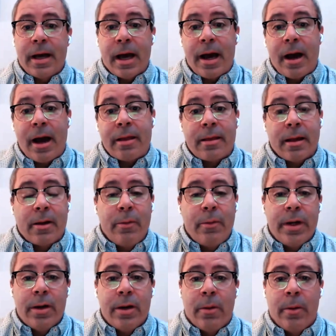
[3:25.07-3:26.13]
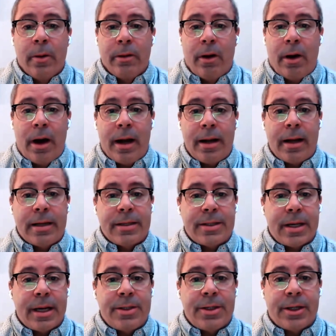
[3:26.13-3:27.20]
Yeah, I think we know a lot
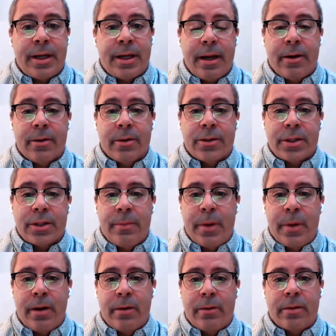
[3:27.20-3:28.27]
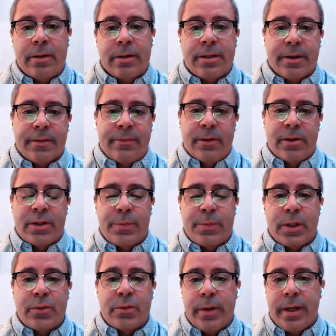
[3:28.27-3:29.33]
as educators about the difference
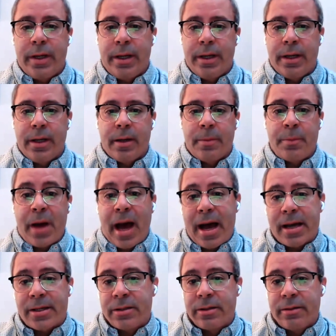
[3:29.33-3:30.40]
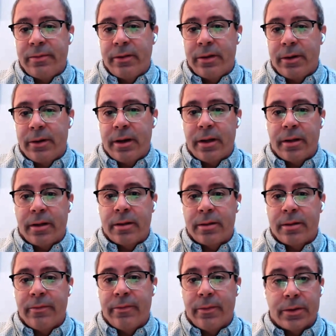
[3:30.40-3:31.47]
between passive learning
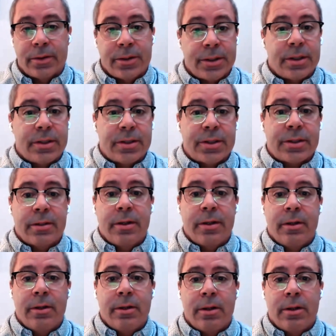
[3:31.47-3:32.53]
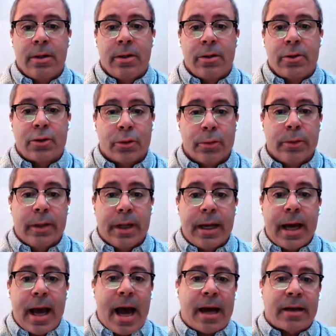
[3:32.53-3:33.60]
versus
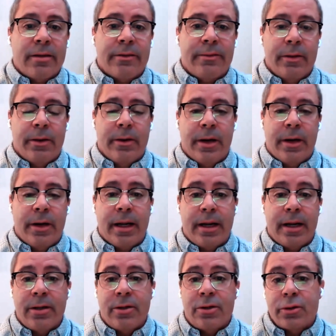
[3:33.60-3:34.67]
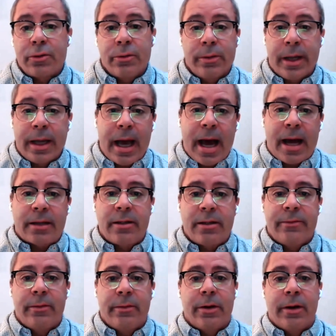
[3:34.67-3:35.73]
truly active learning. And in truly
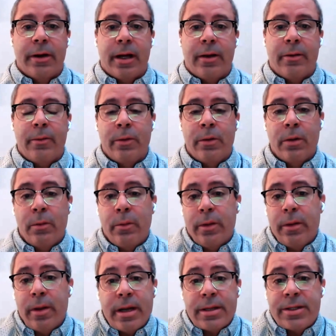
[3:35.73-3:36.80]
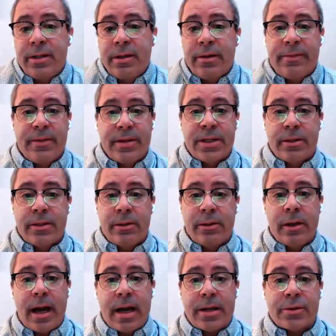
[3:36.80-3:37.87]
active learning, whether that's in the physical
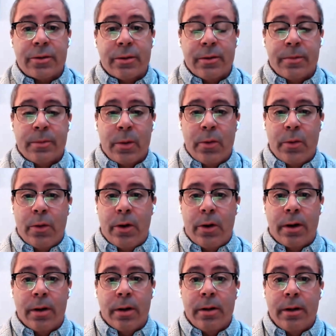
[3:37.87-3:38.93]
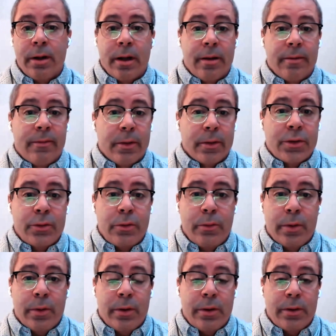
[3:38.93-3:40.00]
classroom or in a virtual
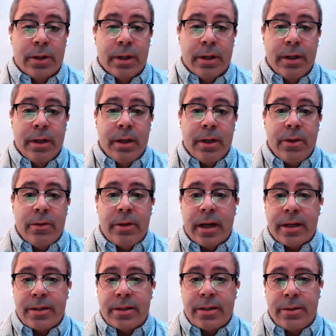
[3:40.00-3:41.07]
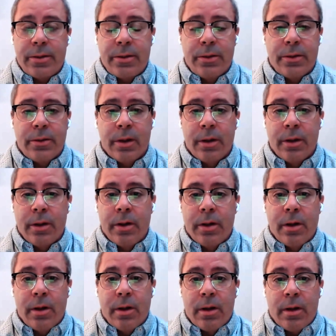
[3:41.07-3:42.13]
world, you get to
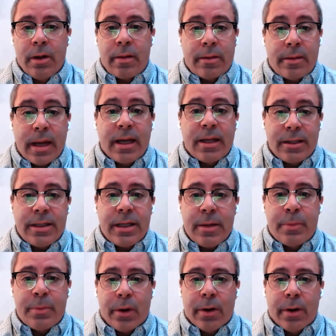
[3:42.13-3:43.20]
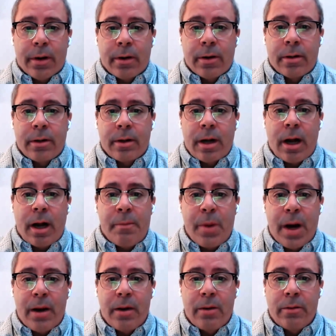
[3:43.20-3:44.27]
think deeper
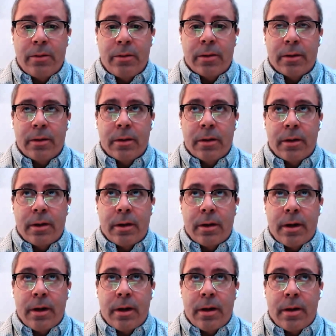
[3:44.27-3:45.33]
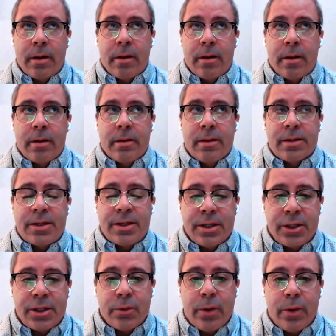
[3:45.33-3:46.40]
about the
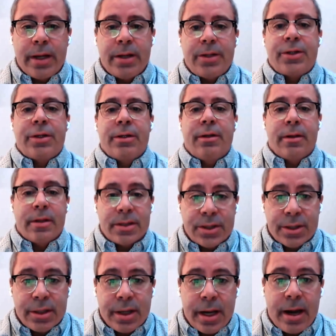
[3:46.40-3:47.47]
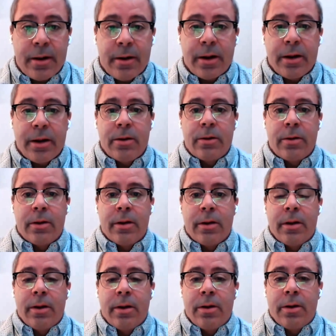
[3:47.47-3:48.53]
situation, the scenario.
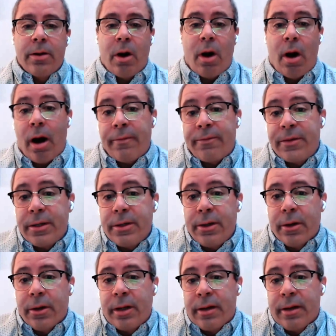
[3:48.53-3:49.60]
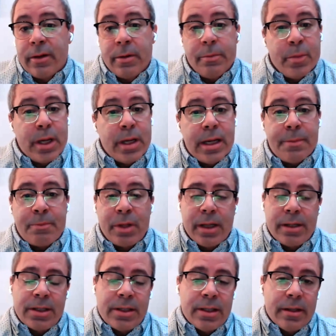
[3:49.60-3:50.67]
Often you're given
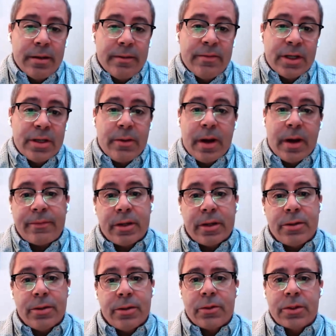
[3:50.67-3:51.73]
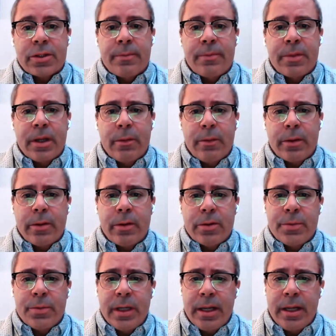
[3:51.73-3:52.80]
manipulatives and you have to do something with
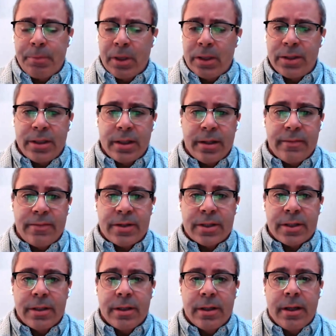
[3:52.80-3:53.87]
those manipulatives.